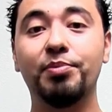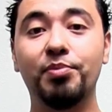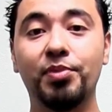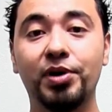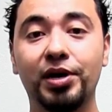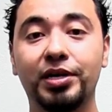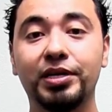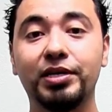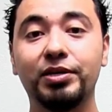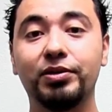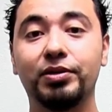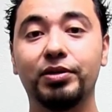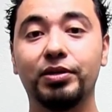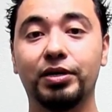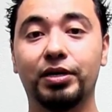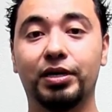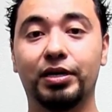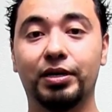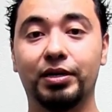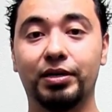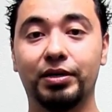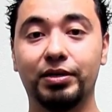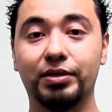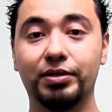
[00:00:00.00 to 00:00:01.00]
and money
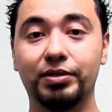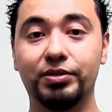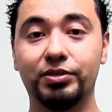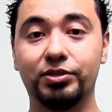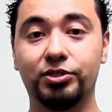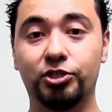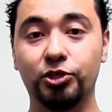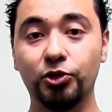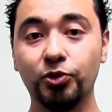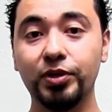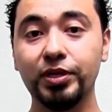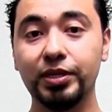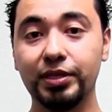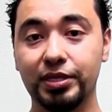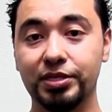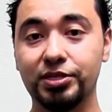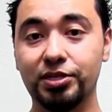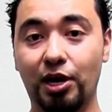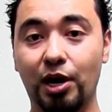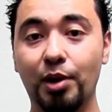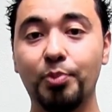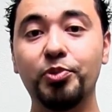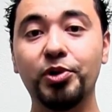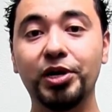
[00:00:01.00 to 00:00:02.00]
doing
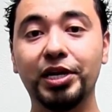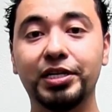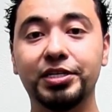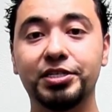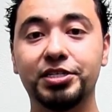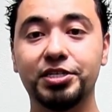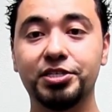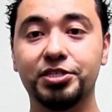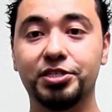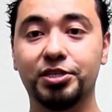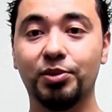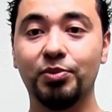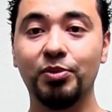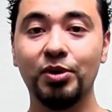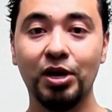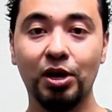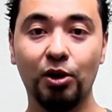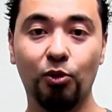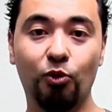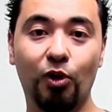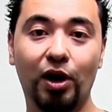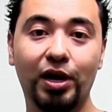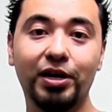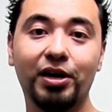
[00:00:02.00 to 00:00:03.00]
this operating system.
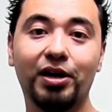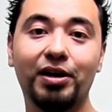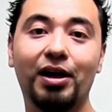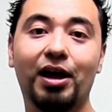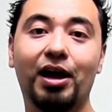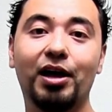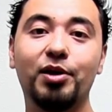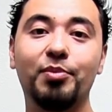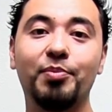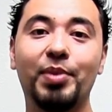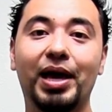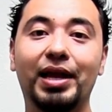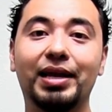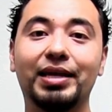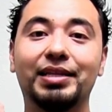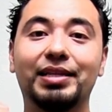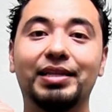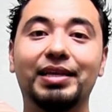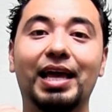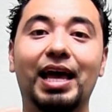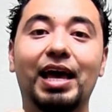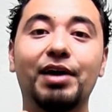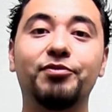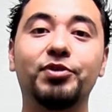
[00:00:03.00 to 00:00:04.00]
Why not
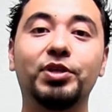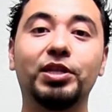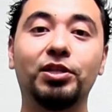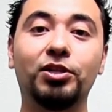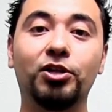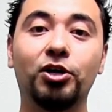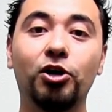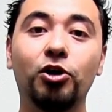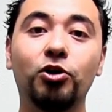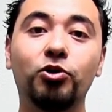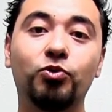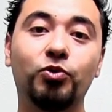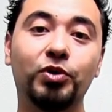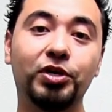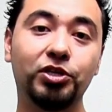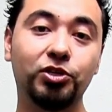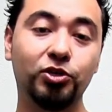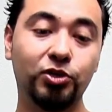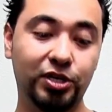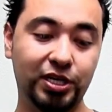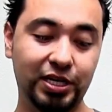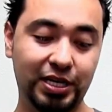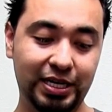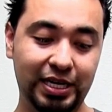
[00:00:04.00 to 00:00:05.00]
automatically have it load when
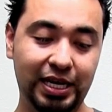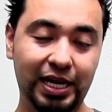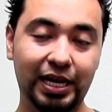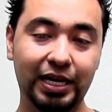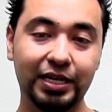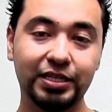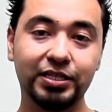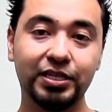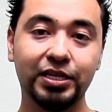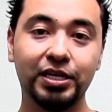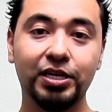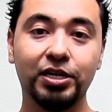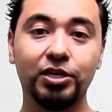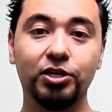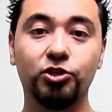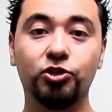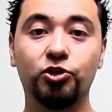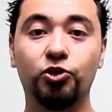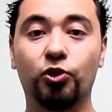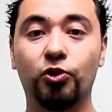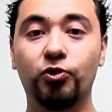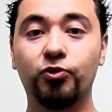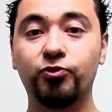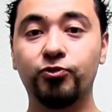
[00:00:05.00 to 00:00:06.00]
you connect
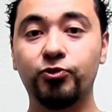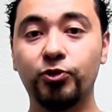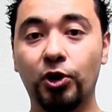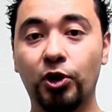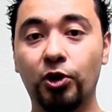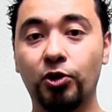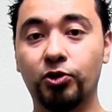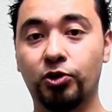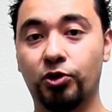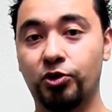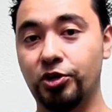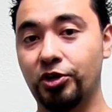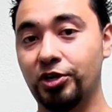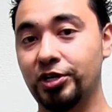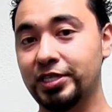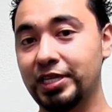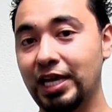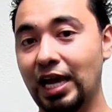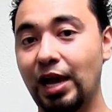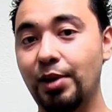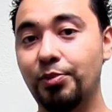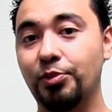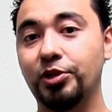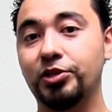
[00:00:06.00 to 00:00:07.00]
your phone or your
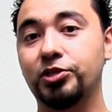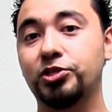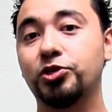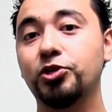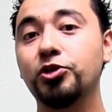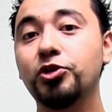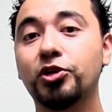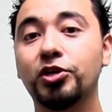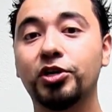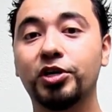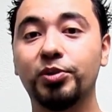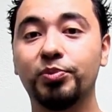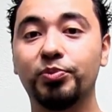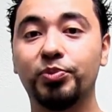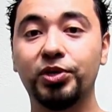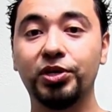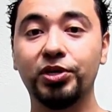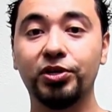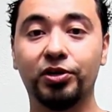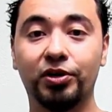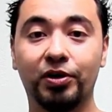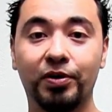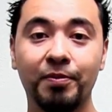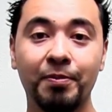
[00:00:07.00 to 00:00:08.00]
tablet to your
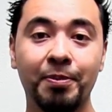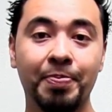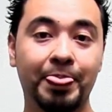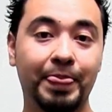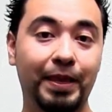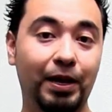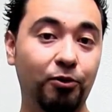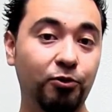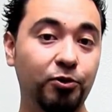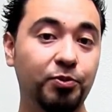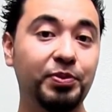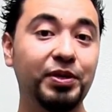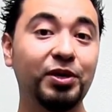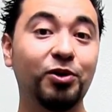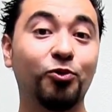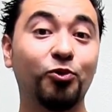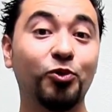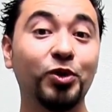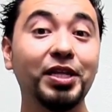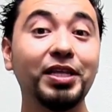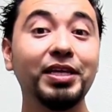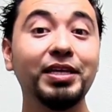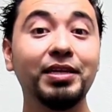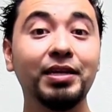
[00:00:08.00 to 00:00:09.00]
computer? That would be a
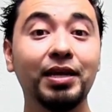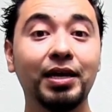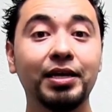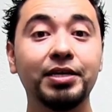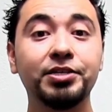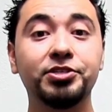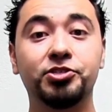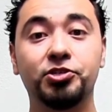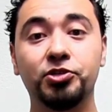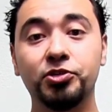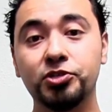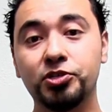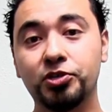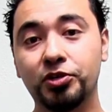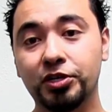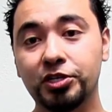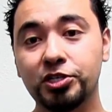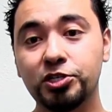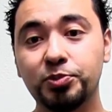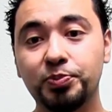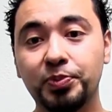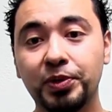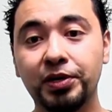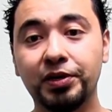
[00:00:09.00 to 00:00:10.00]
really nice user
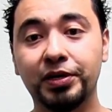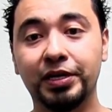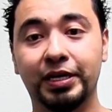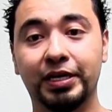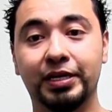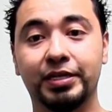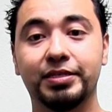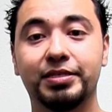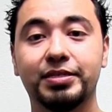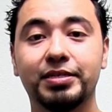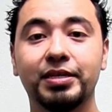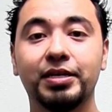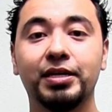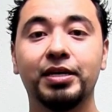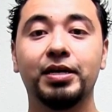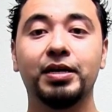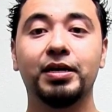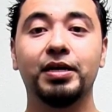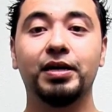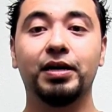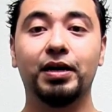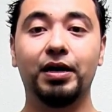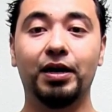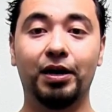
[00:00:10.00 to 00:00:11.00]
experience.
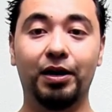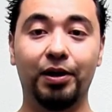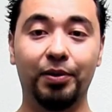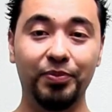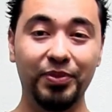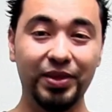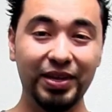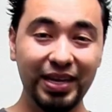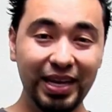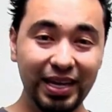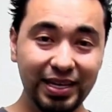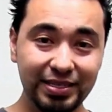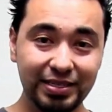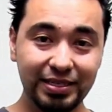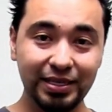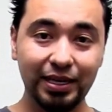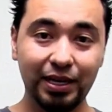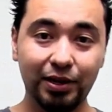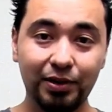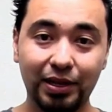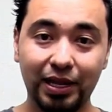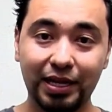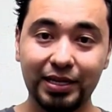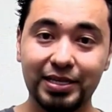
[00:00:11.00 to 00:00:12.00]
The next
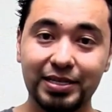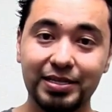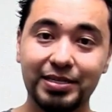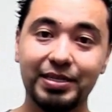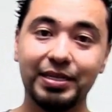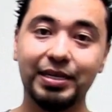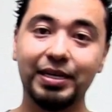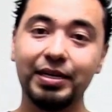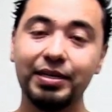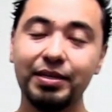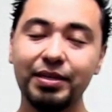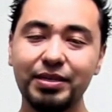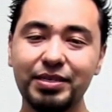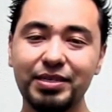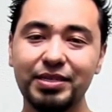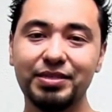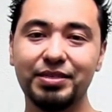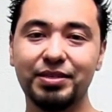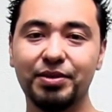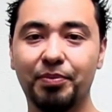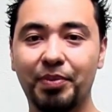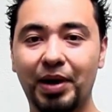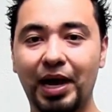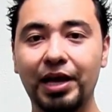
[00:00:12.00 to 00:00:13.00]
thing I'd like to see, and this
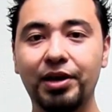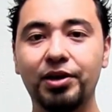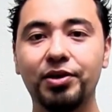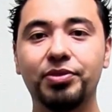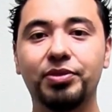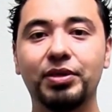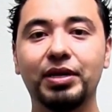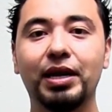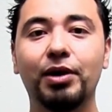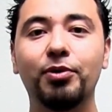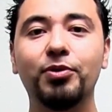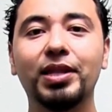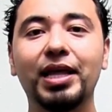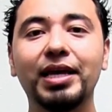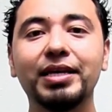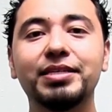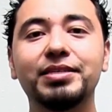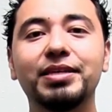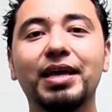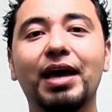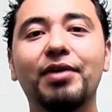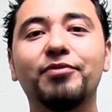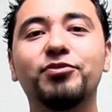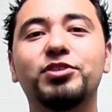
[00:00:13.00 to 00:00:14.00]
is a minor thing, I would
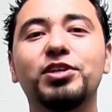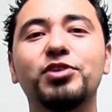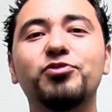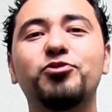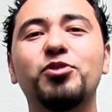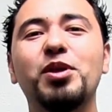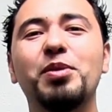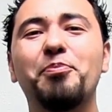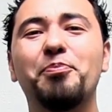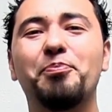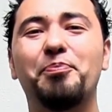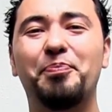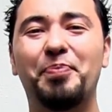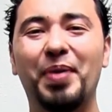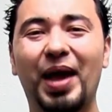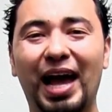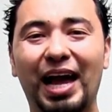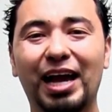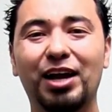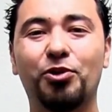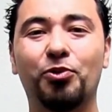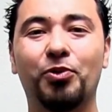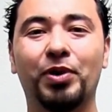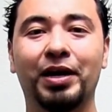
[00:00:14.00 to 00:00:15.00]
like to have different
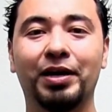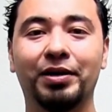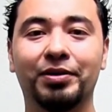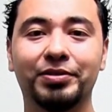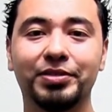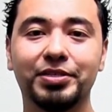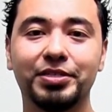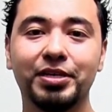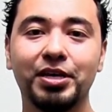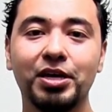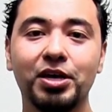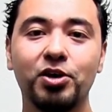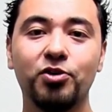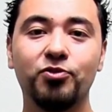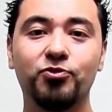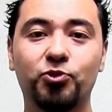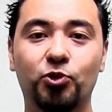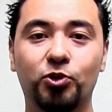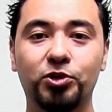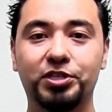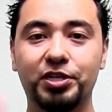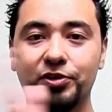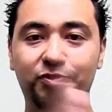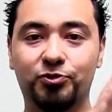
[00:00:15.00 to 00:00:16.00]
backgrounds
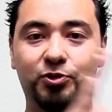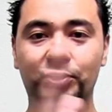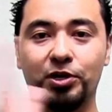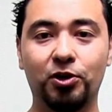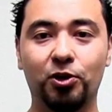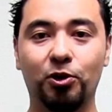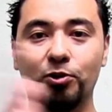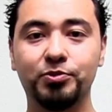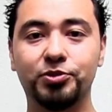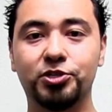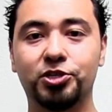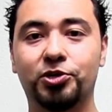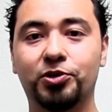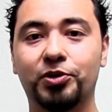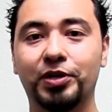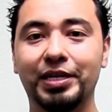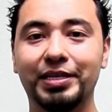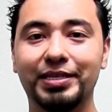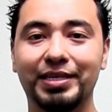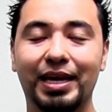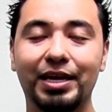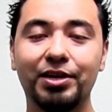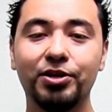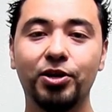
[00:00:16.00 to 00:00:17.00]
for different home
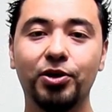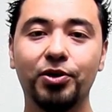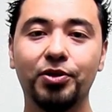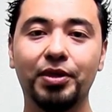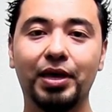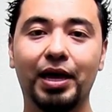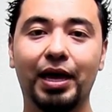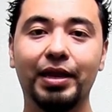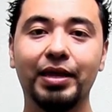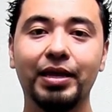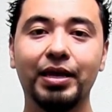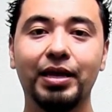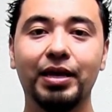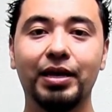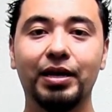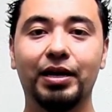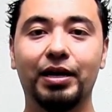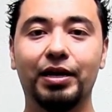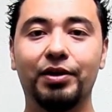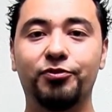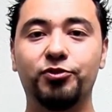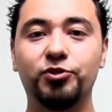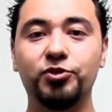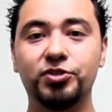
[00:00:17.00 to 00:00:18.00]
screens. I know that
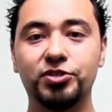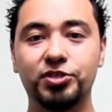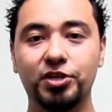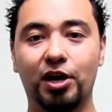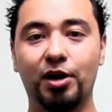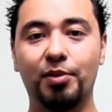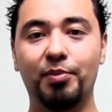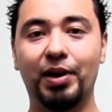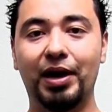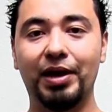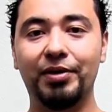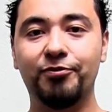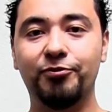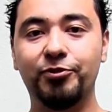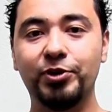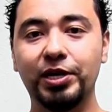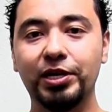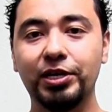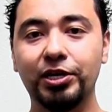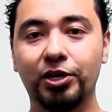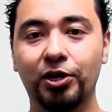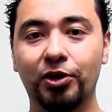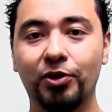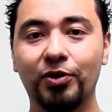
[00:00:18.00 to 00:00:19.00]
if you saw my
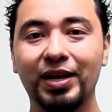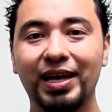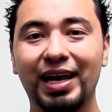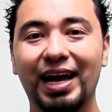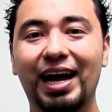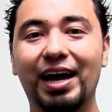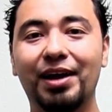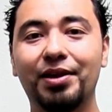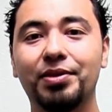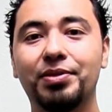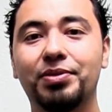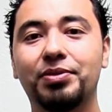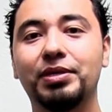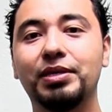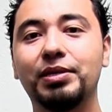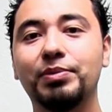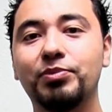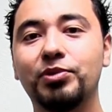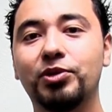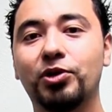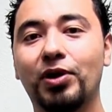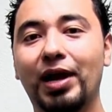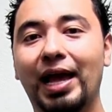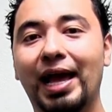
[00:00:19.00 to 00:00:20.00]
video, how to
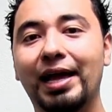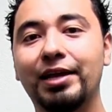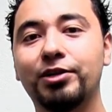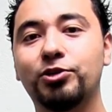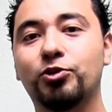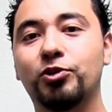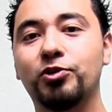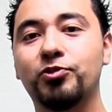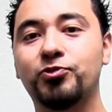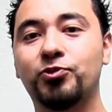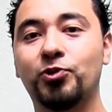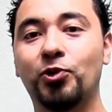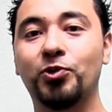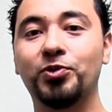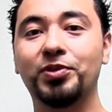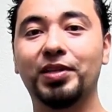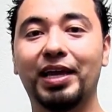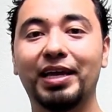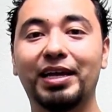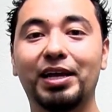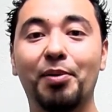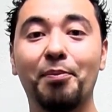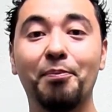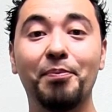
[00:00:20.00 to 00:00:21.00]
theme your Android phone
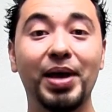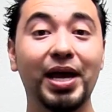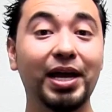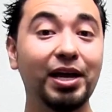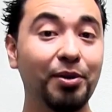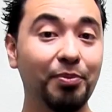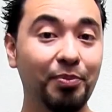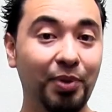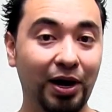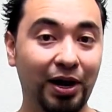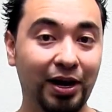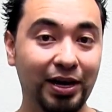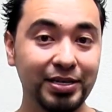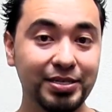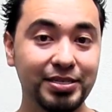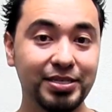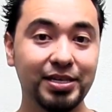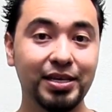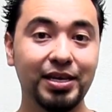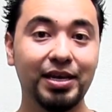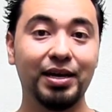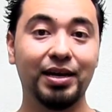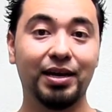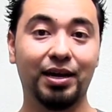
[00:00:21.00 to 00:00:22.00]
like a mega
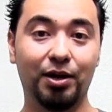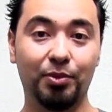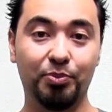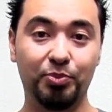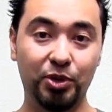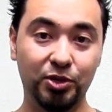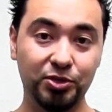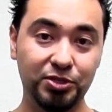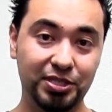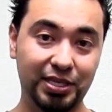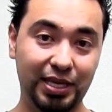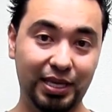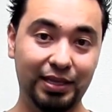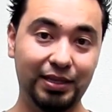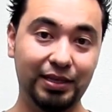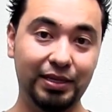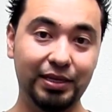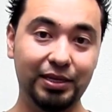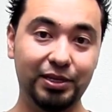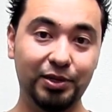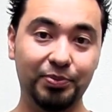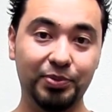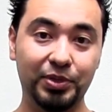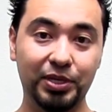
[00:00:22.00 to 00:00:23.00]
boss, I'll post that
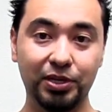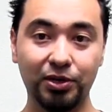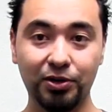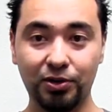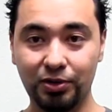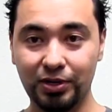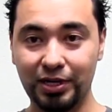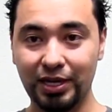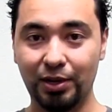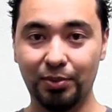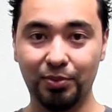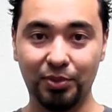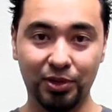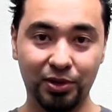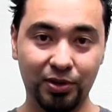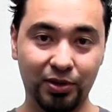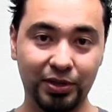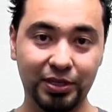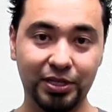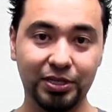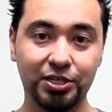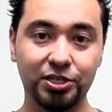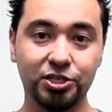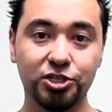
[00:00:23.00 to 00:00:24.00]
link up here or down
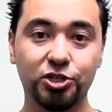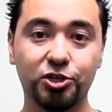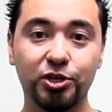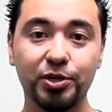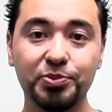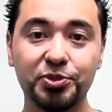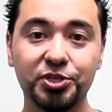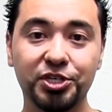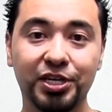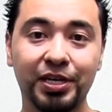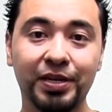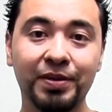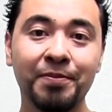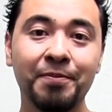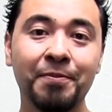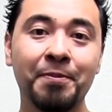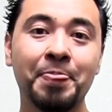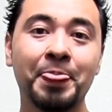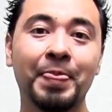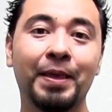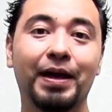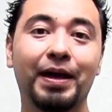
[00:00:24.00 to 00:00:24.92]
below in the description.